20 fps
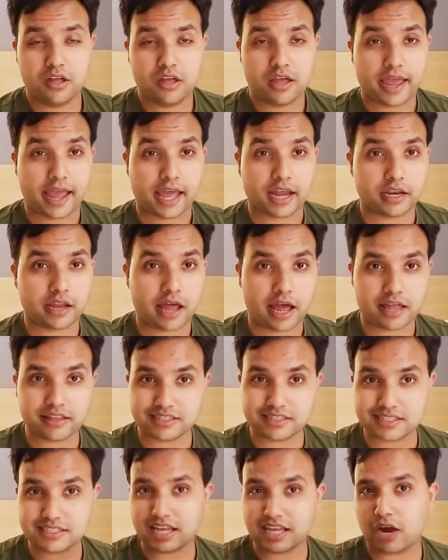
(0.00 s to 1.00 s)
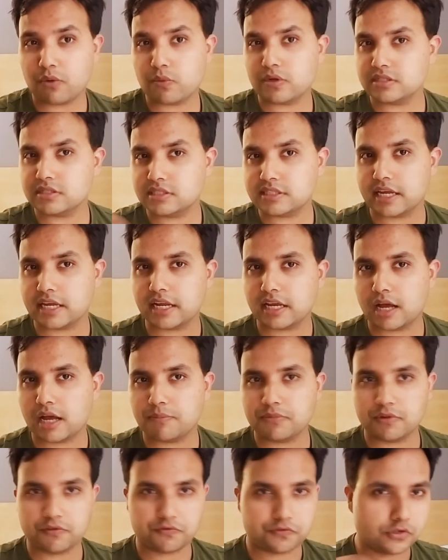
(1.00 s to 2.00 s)
and this is how we're setting
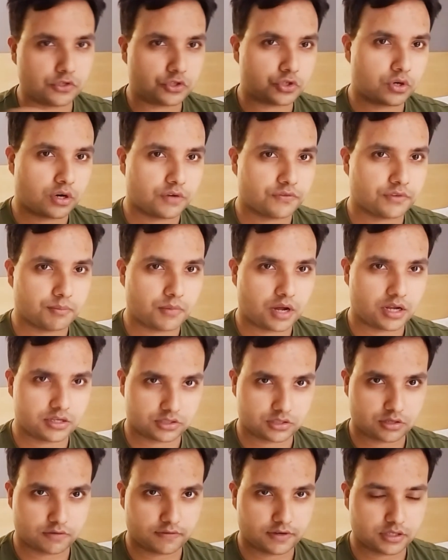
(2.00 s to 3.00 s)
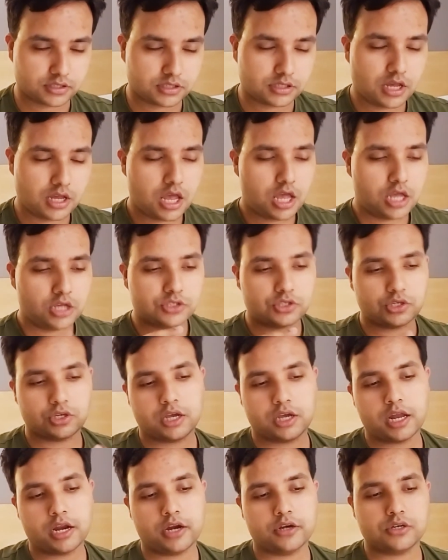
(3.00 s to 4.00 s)
up the future of the MonsterVerse. So you
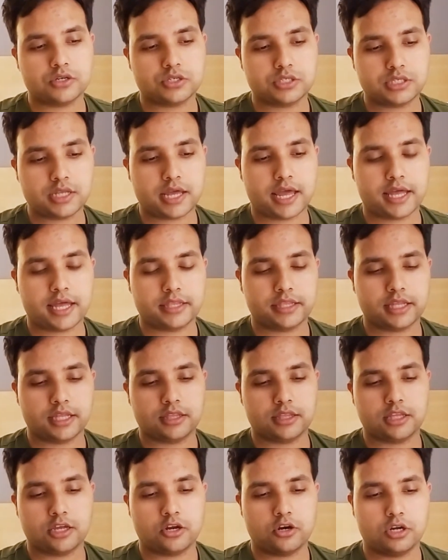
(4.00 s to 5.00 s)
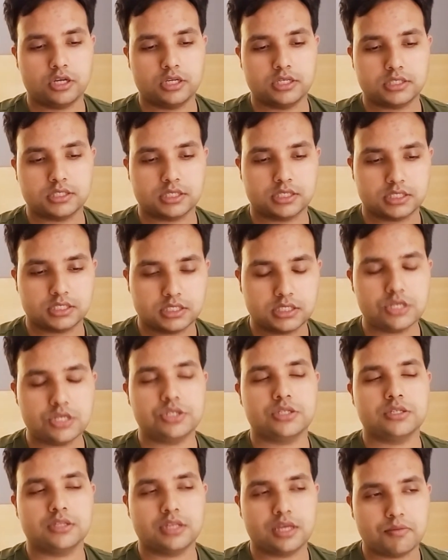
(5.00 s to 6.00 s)
gotta understand that there is a
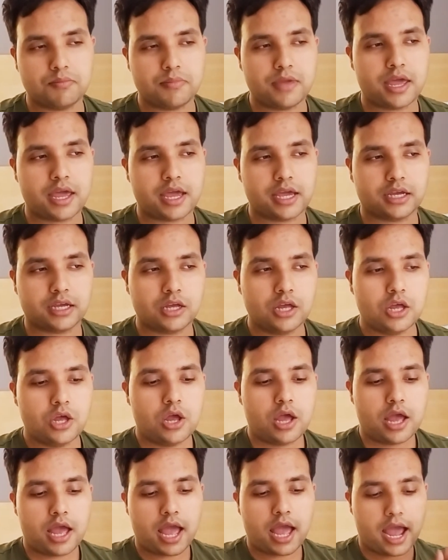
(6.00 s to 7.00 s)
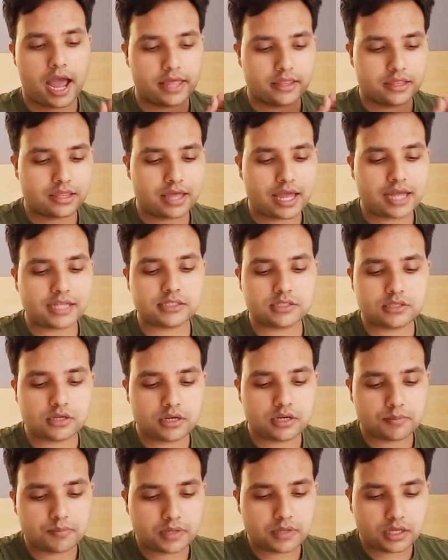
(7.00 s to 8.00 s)
decision they make, and that's
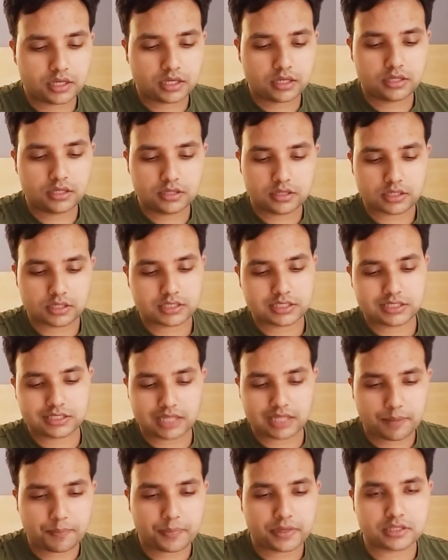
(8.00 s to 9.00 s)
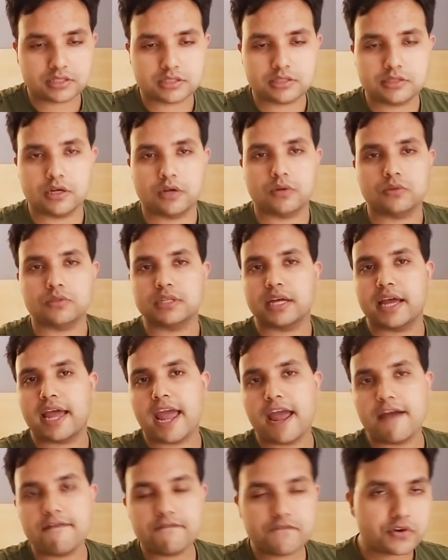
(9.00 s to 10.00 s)
gonna be the stepping stone to
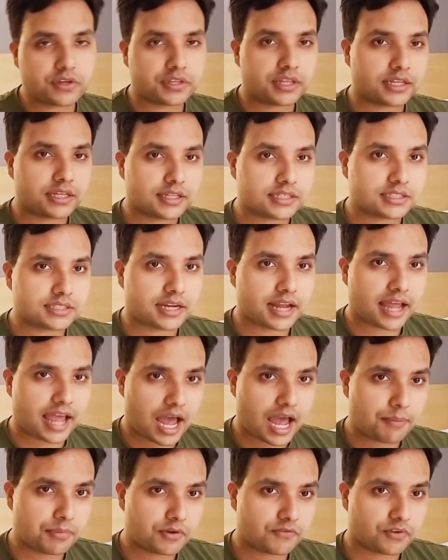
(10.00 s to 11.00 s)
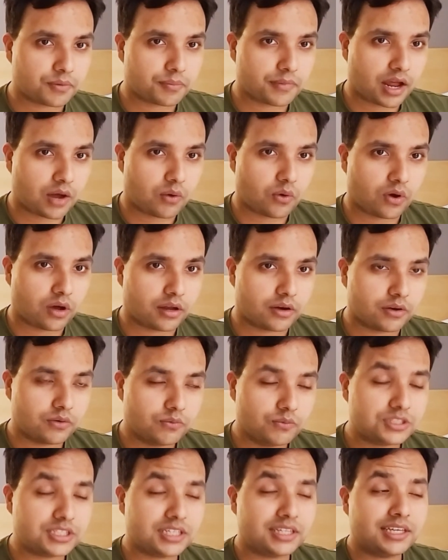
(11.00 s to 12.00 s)
everything that's gonna happen from now on,
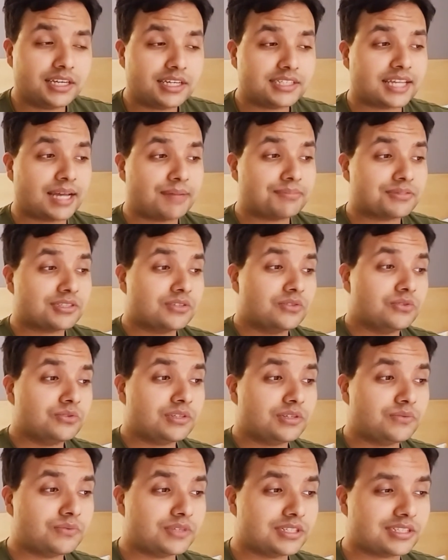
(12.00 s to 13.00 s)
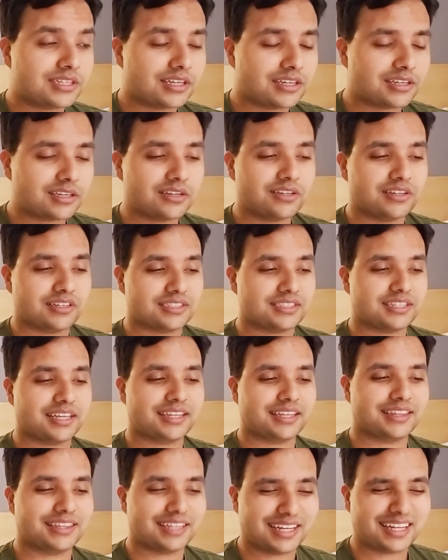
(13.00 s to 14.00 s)
which I think is absolutely ridiculous.
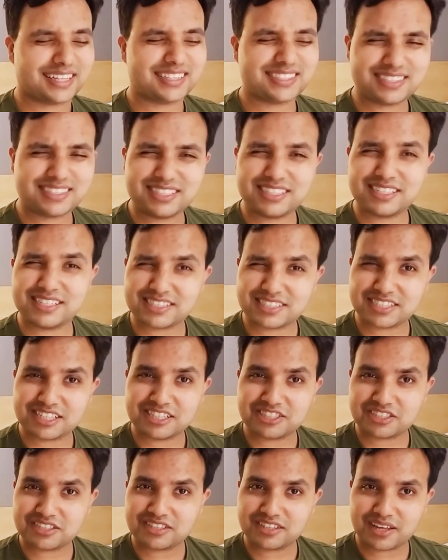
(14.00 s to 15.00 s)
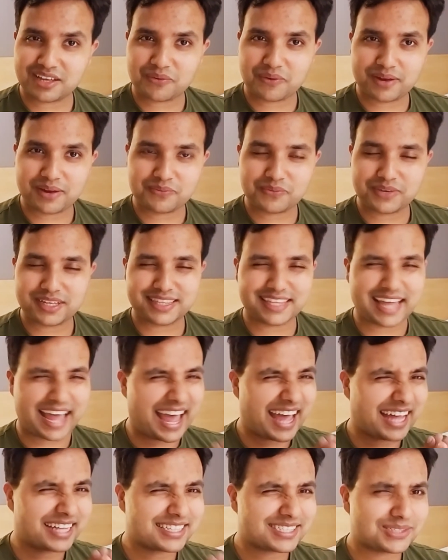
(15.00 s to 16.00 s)
Like, that's the decision they went with,
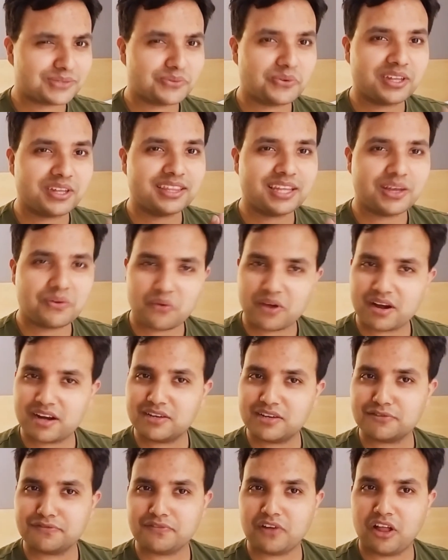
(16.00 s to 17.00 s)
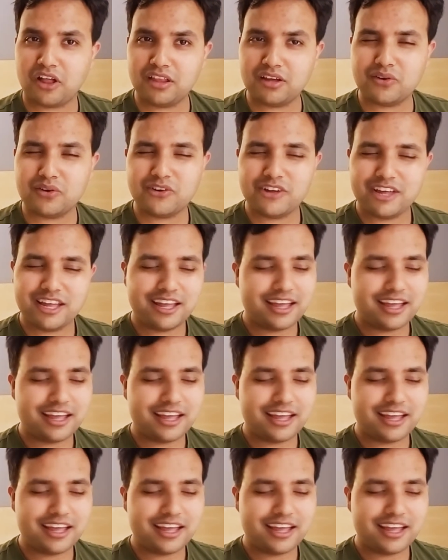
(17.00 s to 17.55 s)
that's what they wanted to follow.